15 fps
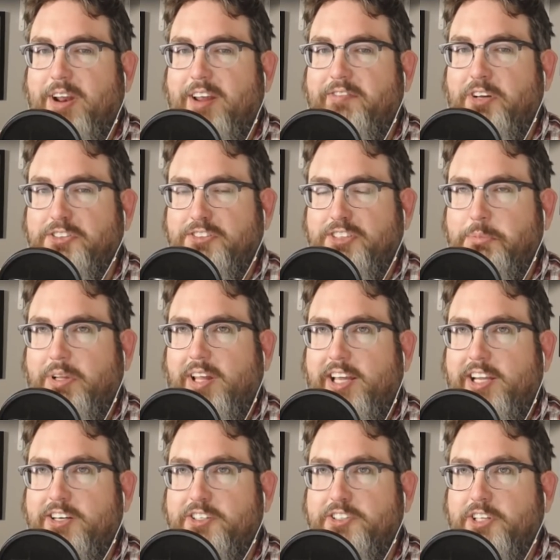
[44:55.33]
but it feels a little bit
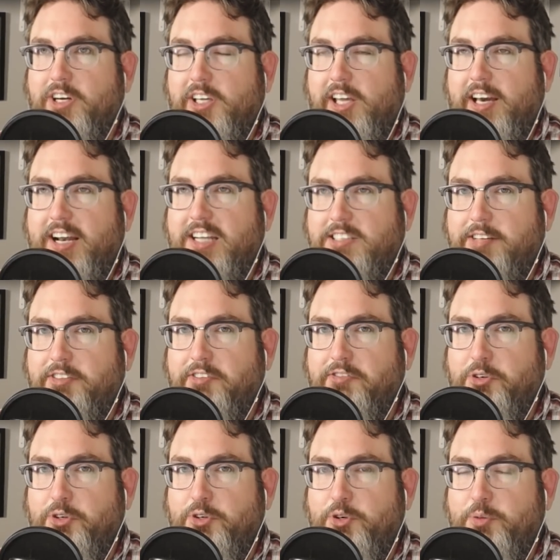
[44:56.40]
like you're dunking on a
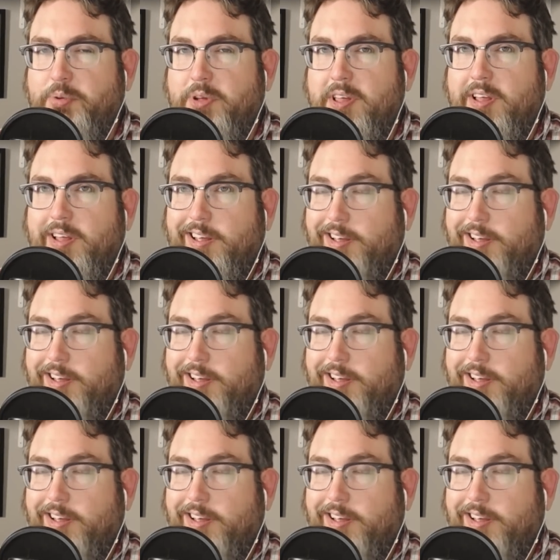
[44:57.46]
7-foot hoop.